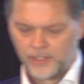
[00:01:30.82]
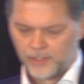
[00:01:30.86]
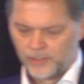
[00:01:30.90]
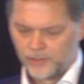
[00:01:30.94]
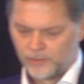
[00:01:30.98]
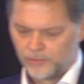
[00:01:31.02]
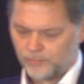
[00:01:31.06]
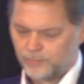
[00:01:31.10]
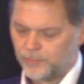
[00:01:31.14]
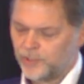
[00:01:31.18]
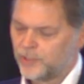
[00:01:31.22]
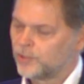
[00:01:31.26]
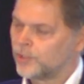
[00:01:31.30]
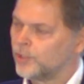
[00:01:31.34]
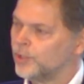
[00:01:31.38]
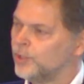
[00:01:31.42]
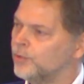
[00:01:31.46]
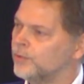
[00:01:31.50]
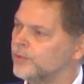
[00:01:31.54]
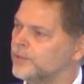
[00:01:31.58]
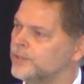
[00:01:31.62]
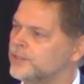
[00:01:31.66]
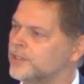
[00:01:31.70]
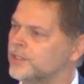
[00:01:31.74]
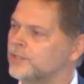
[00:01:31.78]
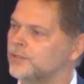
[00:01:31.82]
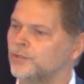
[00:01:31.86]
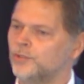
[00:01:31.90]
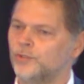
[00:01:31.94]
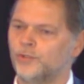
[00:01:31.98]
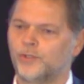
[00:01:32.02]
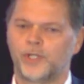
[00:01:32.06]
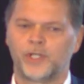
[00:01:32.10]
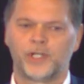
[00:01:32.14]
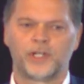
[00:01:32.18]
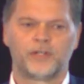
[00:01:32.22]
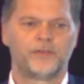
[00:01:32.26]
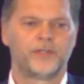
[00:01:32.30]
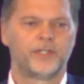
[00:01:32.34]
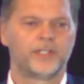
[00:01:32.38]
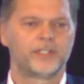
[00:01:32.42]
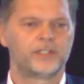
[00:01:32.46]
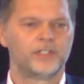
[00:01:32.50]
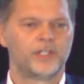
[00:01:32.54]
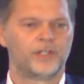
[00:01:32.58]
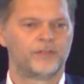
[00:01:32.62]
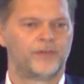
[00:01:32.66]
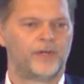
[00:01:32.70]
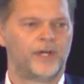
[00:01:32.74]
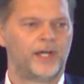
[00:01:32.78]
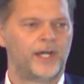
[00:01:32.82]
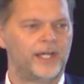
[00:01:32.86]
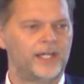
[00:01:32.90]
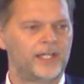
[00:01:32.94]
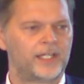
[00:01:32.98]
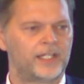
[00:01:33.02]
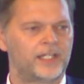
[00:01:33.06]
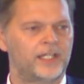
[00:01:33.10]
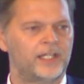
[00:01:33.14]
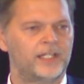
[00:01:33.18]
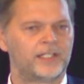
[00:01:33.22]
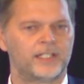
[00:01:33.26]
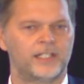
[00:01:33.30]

MISCO is a new generation of eye care